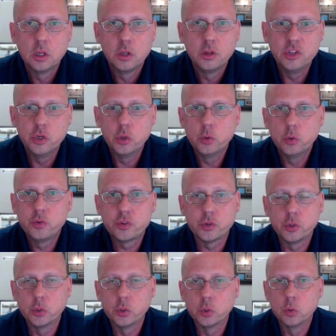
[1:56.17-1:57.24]
you
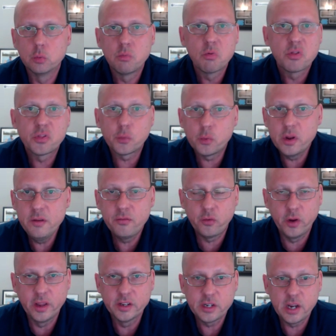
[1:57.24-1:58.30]
to 3
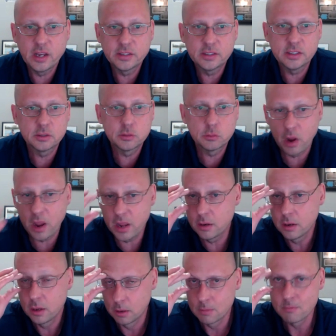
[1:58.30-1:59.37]
franchises,
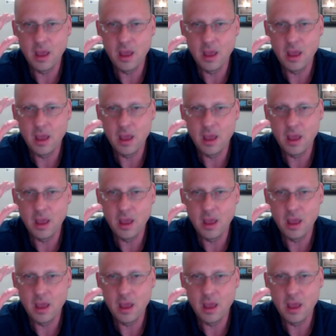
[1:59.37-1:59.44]
right?